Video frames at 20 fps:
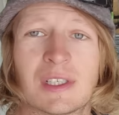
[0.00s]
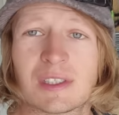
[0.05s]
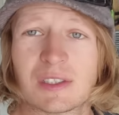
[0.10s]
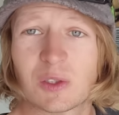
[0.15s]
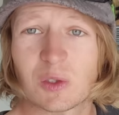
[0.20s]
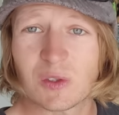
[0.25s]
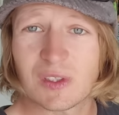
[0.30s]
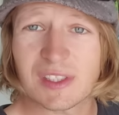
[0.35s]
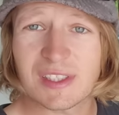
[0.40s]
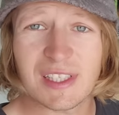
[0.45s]

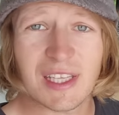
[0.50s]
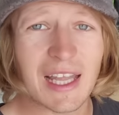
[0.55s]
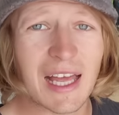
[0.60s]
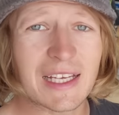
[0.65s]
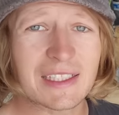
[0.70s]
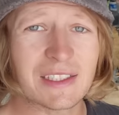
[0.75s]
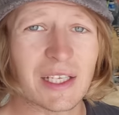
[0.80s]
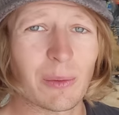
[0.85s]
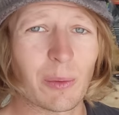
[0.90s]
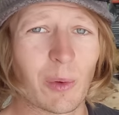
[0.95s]
So since the
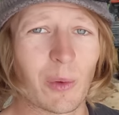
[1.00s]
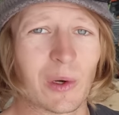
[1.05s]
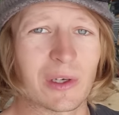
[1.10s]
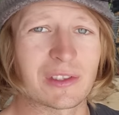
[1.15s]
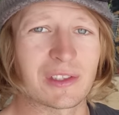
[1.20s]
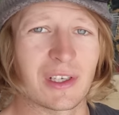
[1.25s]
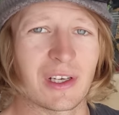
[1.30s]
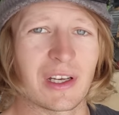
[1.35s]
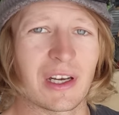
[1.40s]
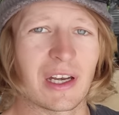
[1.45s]
last time we
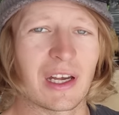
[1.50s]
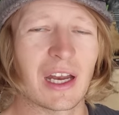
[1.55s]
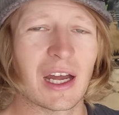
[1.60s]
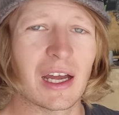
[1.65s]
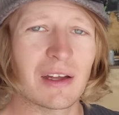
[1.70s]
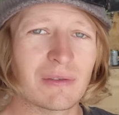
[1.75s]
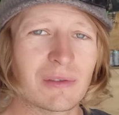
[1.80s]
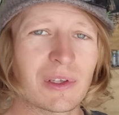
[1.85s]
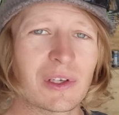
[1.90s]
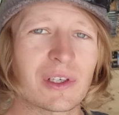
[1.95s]
worked on it,
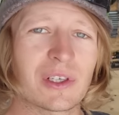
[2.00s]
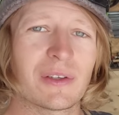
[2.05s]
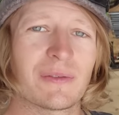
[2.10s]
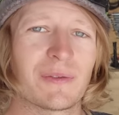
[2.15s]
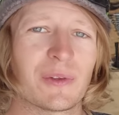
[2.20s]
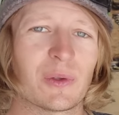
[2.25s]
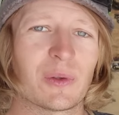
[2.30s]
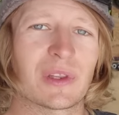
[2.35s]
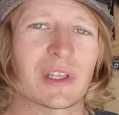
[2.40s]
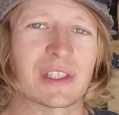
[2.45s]
I've learned a
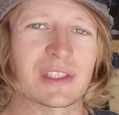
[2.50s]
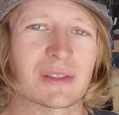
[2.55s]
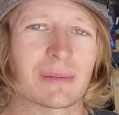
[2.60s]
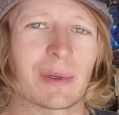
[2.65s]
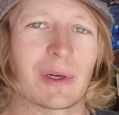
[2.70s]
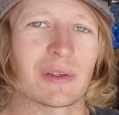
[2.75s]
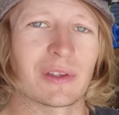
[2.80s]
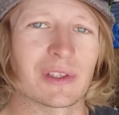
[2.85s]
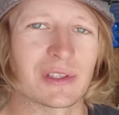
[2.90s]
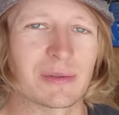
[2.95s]
few things
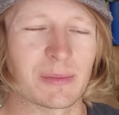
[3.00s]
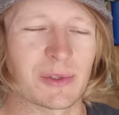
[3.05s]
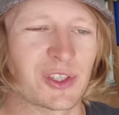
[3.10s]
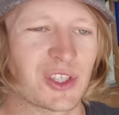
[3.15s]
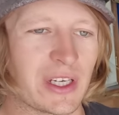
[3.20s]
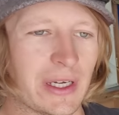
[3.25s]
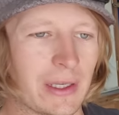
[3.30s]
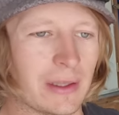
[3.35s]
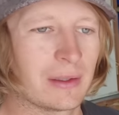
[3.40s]
about this machine.